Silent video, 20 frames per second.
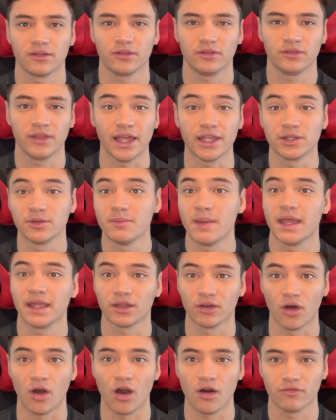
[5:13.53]
let you make
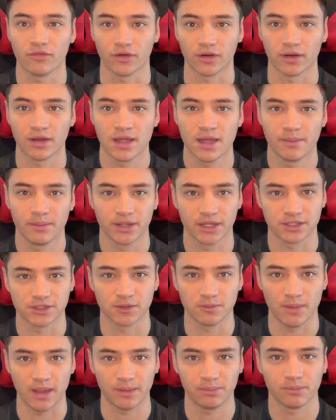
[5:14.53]
an offer because
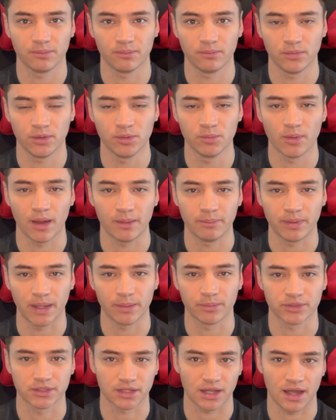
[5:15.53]
you may you might be
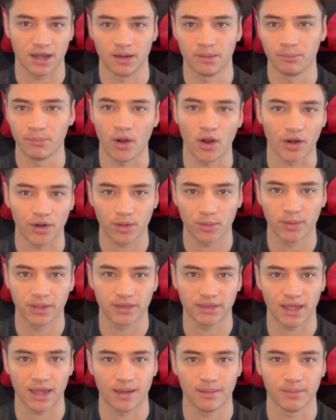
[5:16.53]
able to kind of barter
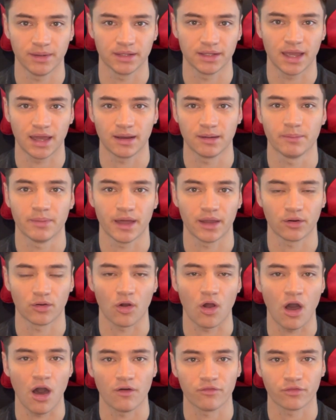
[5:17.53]
with them and get a better
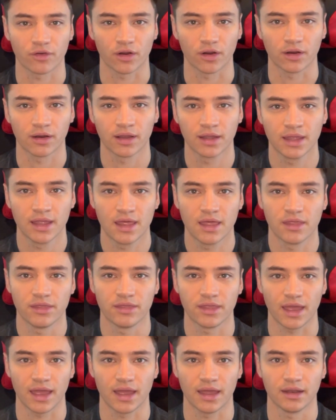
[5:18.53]
offer
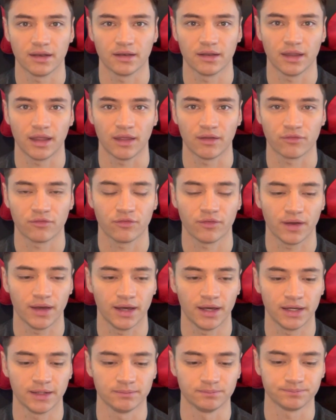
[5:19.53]
than if
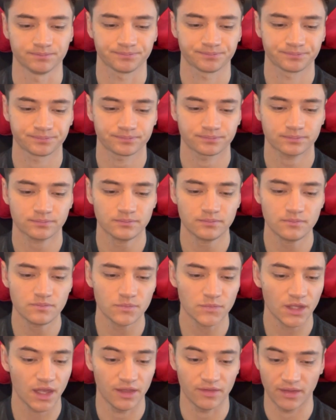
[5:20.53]
um,
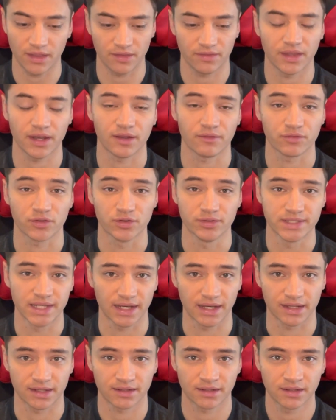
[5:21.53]
and then if you
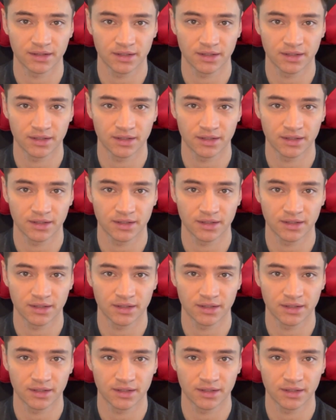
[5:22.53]
didn't.